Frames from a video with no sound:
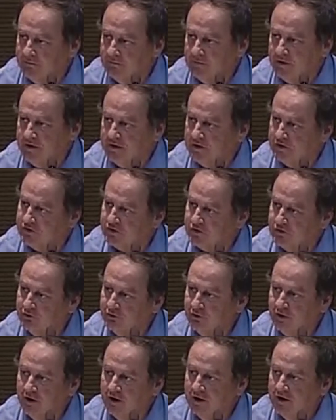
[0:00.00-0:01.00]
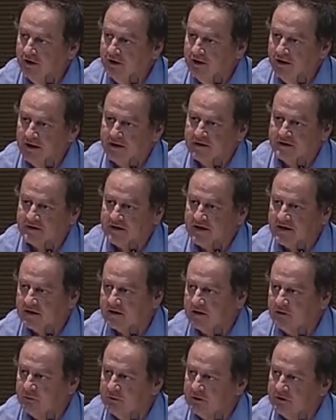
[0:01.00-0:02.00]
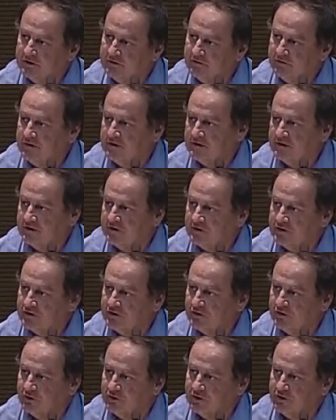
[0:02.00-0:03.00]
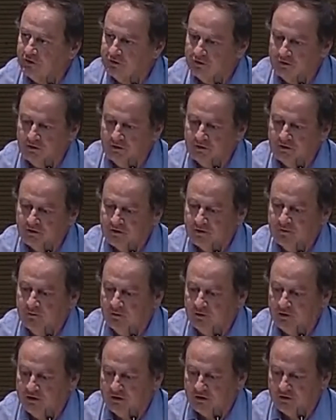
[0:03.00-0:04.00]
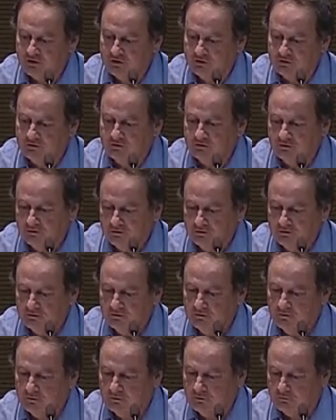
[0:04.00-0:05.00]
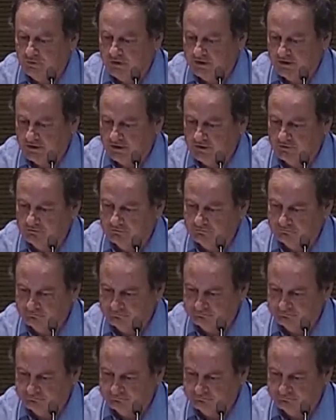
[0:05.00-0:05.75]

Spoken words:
and brings you exactly where the filter historical simulation will bring you.